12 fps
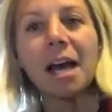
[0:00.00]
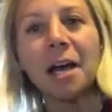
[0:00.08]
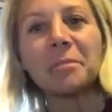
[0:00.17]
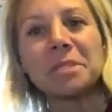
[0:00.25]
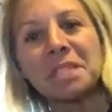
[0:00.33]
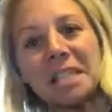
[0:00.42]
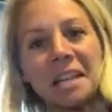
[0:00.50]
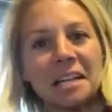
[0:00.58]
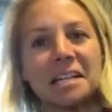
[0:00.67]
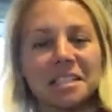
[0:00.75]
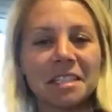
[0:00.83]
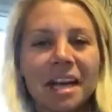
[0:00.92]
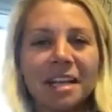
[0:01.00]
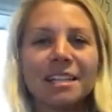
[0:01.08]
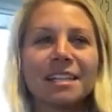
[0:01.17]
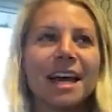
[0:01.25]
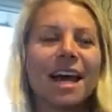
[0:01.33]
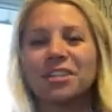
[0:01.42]
I'm just saying, it's
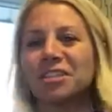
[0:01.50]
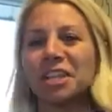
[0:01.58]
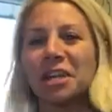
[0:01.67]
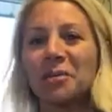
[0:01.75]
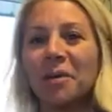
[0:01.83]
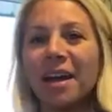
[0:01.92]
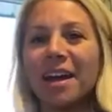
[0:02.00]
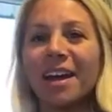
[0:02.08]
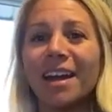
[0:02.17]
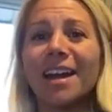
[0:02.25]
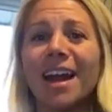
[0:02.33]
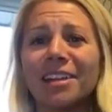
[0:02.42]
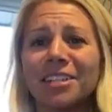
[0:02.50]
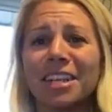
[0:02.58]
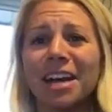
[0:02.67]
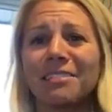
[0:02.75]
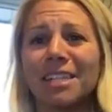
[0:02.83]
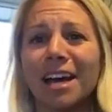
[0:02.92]
nice to actually get away and
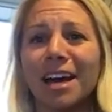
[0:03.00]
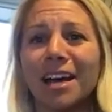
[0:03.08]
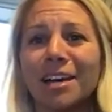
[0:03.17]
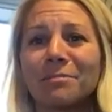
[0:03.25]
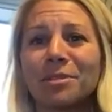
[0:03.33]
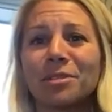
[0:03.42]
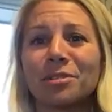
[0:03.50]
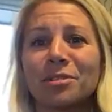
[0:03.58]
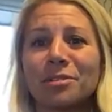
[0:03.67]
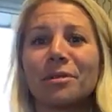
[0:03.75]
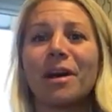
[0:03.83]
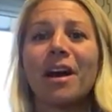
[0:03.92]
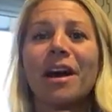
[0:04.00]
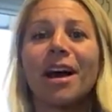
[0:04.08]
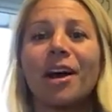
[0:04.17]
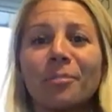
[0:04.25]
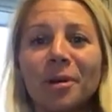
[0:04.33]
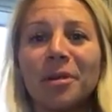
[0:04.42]
actually have time to
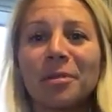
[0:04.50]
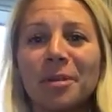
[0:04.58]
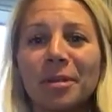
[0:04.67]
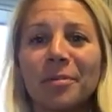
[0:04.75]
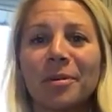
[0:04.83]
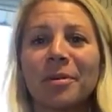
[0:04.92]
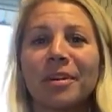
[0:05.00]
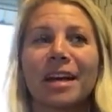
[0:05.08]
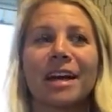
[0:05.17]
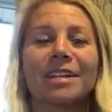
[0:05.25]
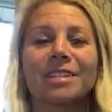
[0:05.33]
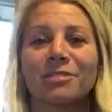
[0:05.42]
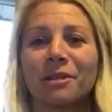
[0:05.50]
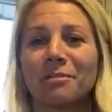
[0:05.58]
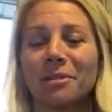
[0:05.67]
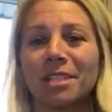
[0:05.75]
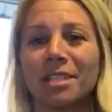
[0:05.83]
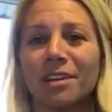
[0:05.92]
help other people and
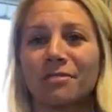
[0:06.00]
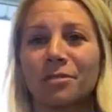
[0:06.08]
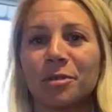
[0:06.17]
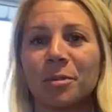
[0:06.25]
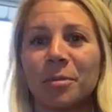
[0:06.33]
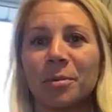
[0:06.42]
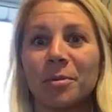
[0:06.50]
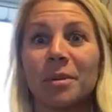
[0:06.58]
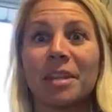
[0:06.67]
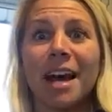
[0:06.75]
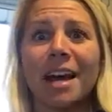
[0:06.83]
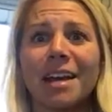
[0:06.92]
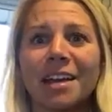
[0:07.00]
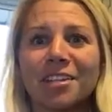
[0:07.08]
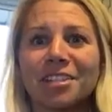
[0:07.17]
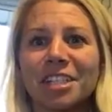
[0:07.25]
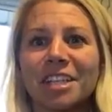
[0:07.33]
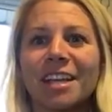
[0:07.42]
surround myself with people with high
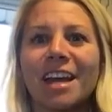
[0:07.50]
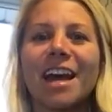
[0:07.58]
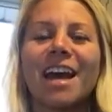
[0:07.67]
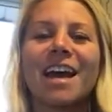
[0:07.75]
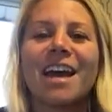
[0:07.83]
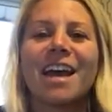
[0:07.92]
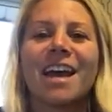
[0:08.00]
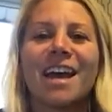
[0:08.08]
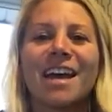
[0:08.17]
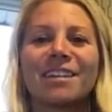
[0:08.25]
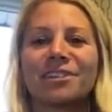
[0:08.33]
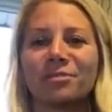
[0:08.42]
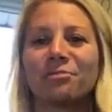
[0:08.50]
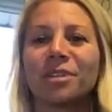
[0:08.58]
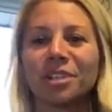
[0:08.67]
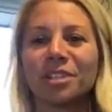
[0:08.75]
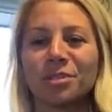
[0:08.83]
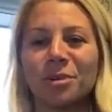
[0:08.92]
energy and who
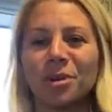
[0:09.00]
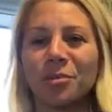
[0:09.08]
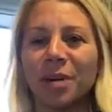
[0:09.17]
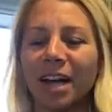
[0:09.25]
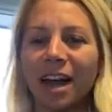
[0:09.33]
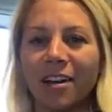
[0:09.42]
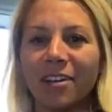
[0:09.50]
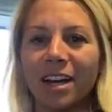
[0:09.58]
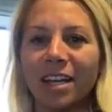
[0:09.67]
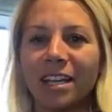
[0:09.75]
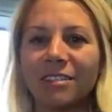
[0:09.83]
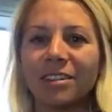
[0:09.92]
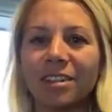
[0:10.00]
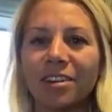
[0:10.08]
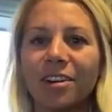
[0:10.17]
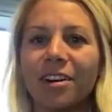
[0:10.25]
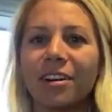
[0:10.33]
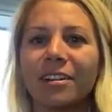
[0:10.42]
really just want to work out and give it
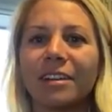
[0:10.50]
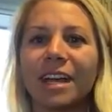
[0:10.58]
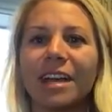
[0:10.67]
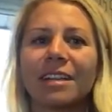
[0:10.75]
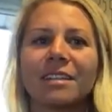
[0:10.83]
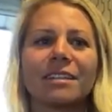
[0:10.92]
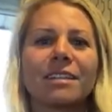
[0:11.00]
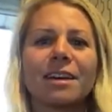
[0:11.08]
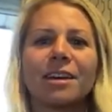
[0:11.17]
their all and